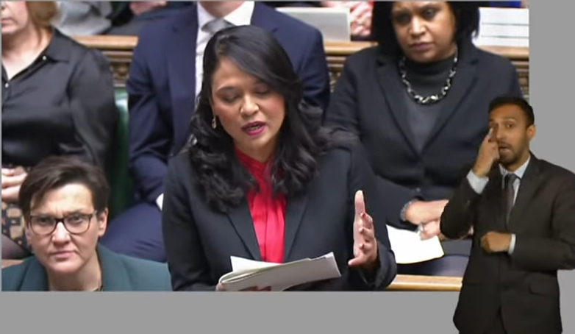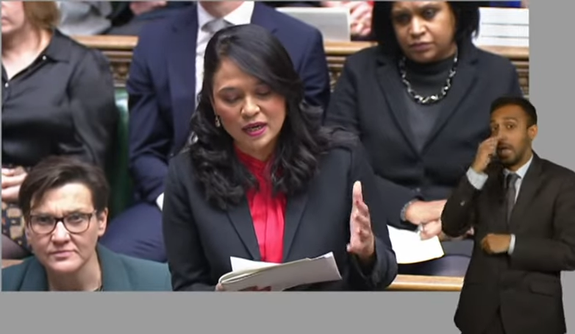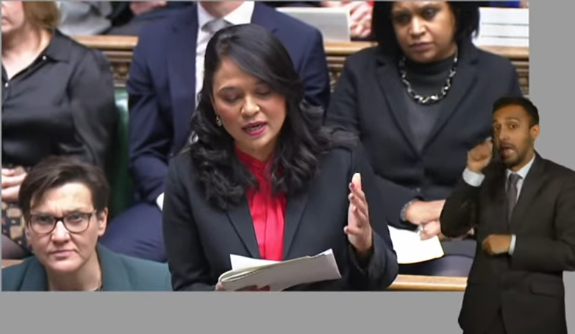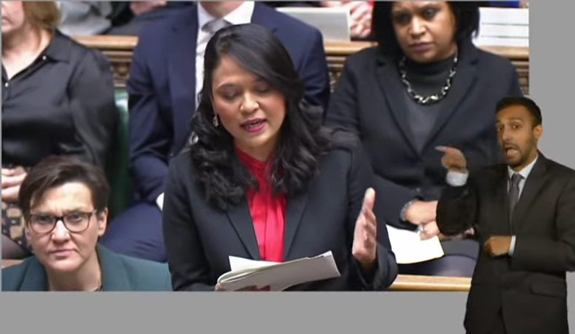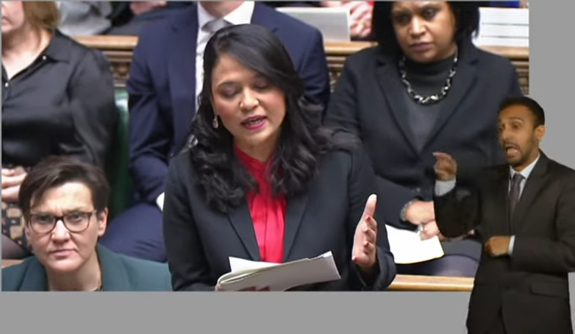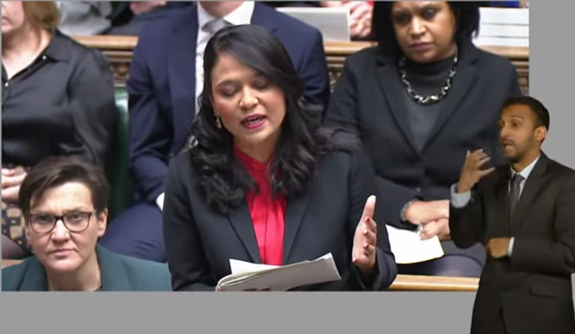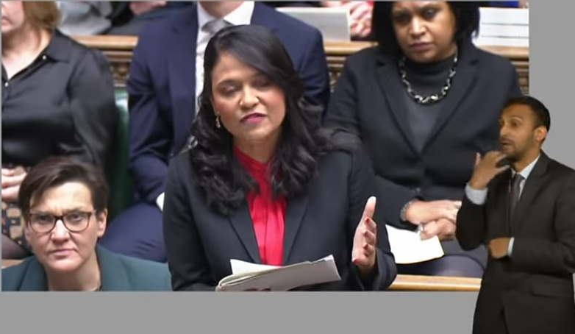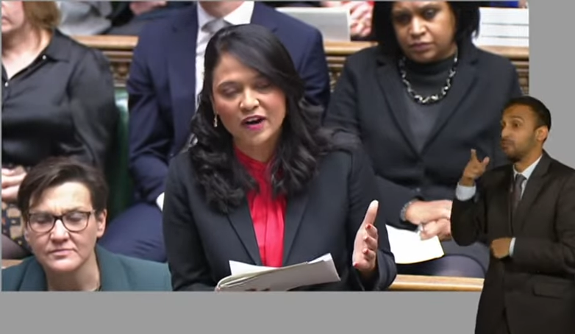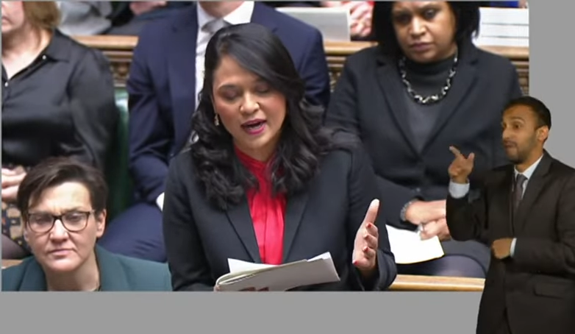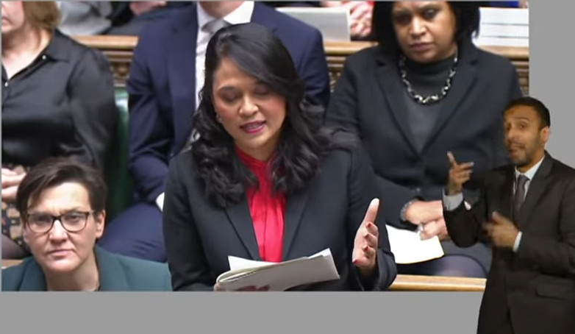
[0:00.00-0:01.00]
Speaker 1: legal
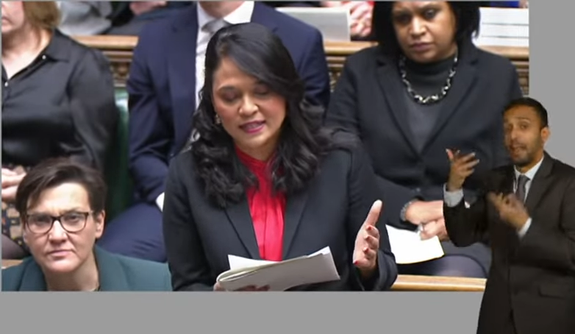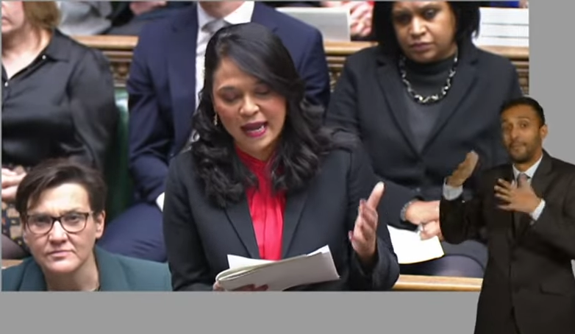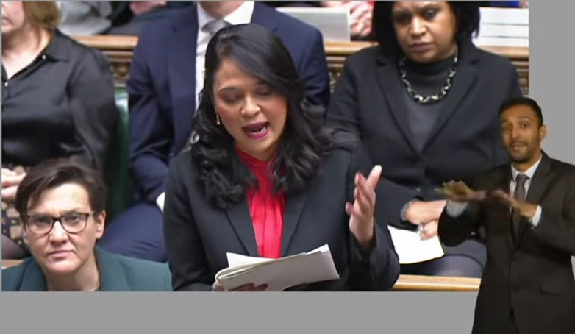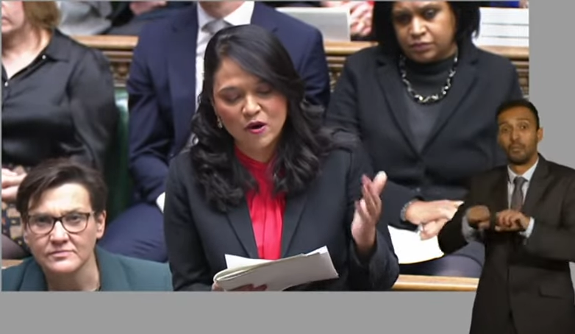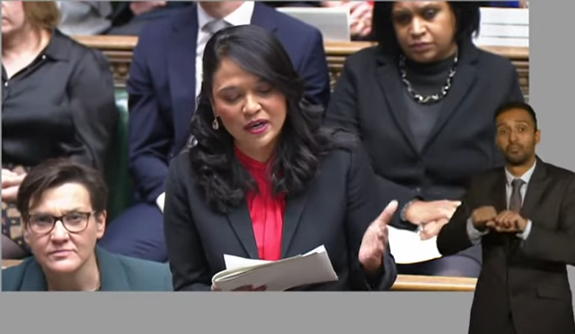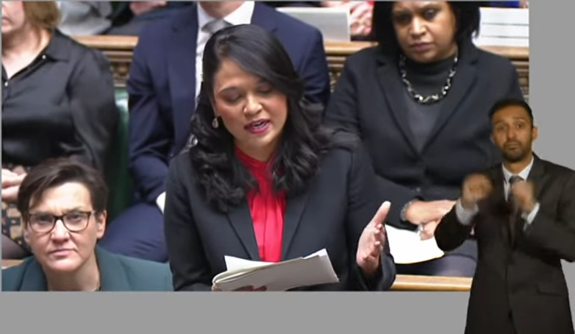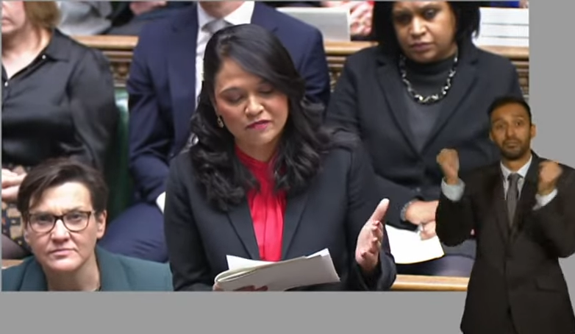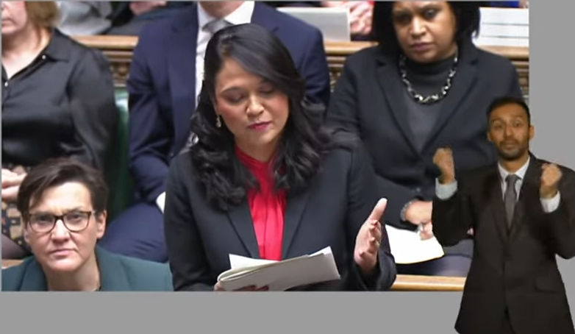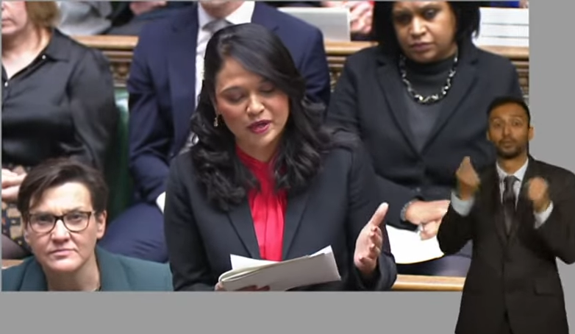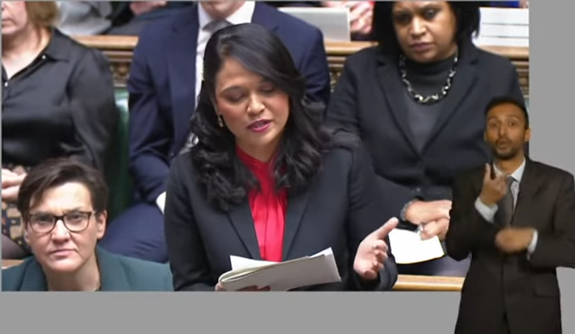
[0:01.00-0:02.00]
advice our
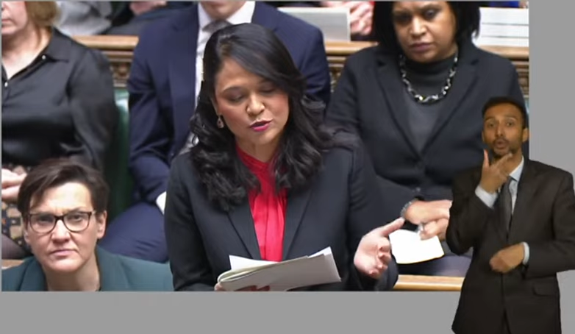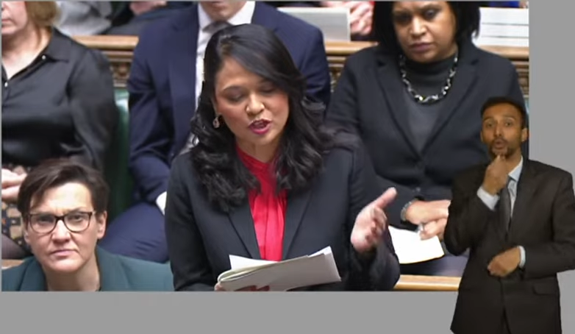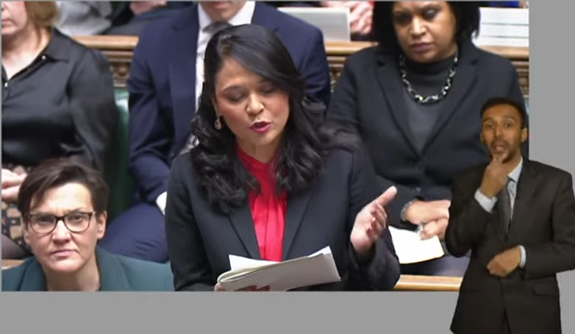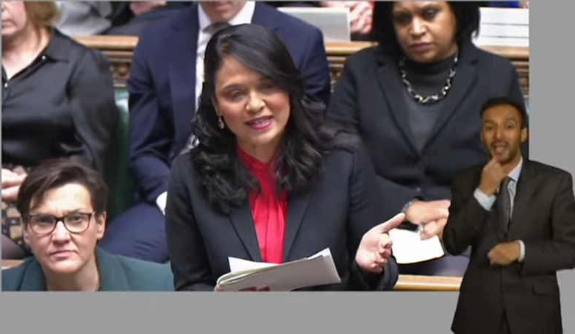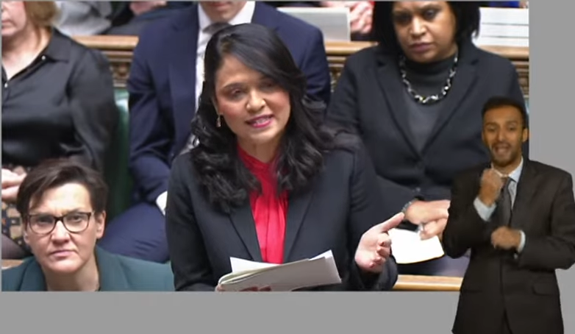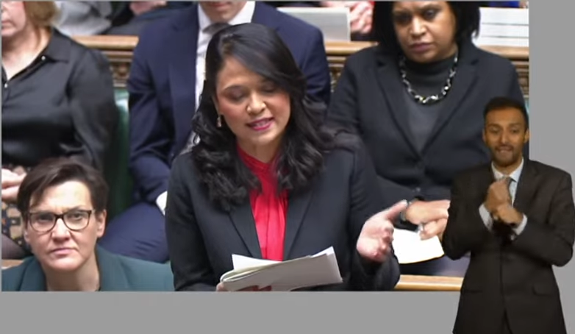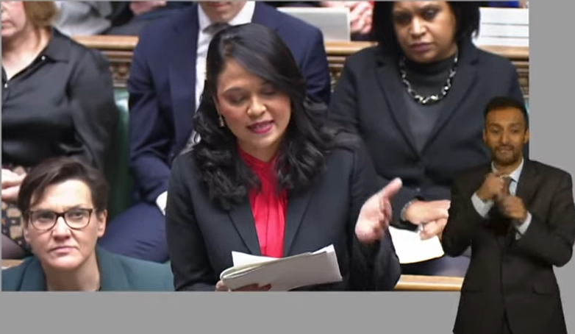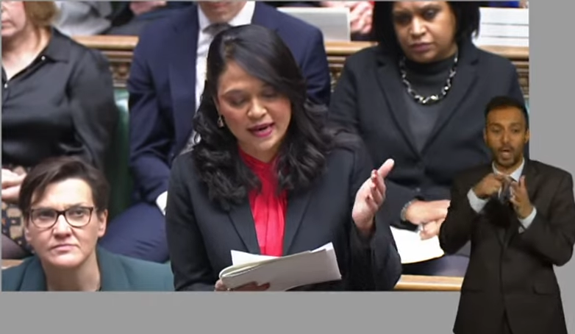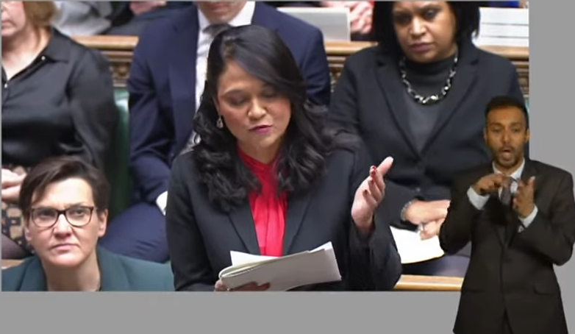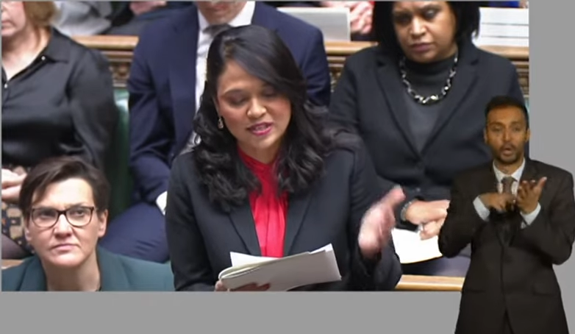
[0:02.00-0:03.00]
government requested
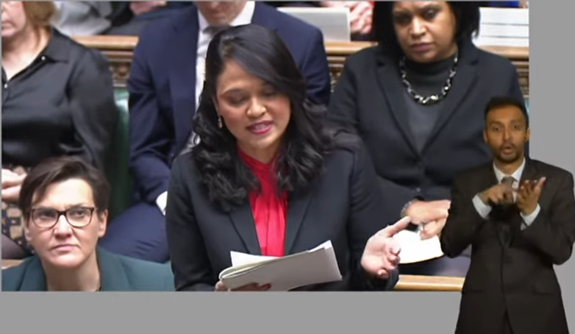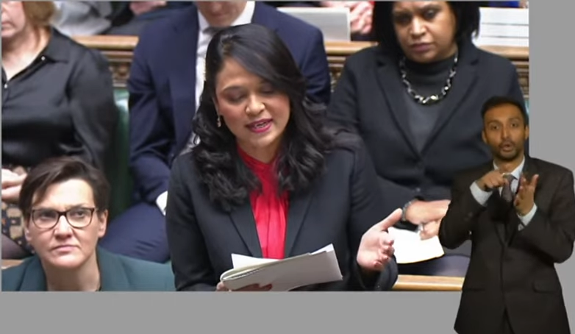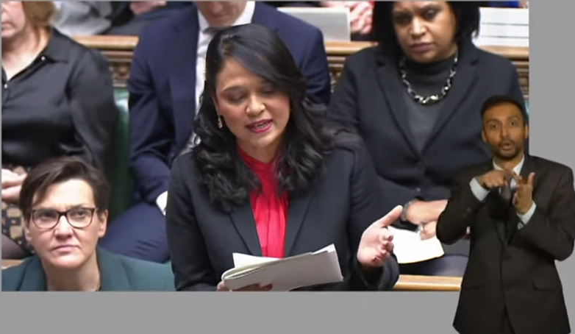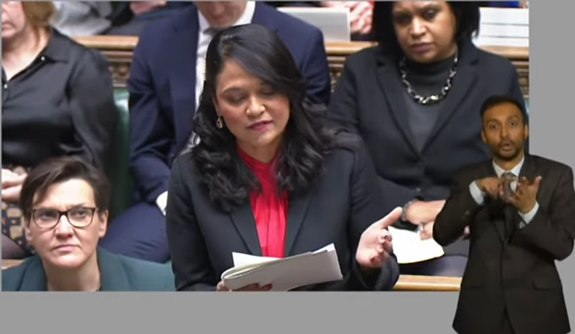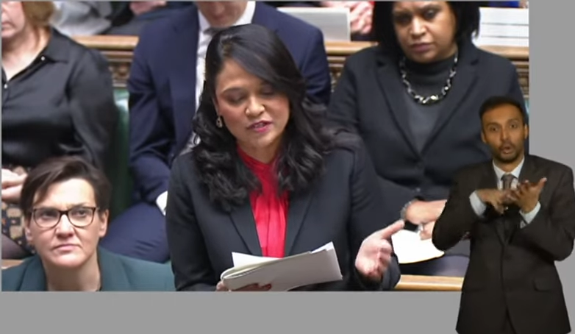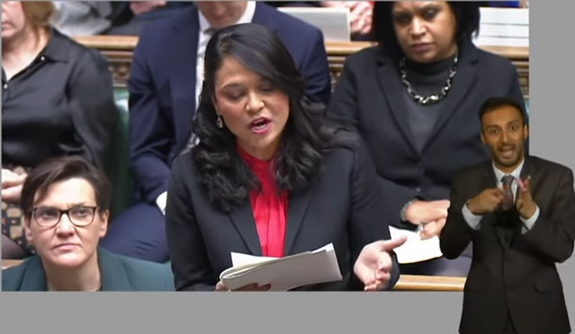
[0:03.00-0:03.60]
and received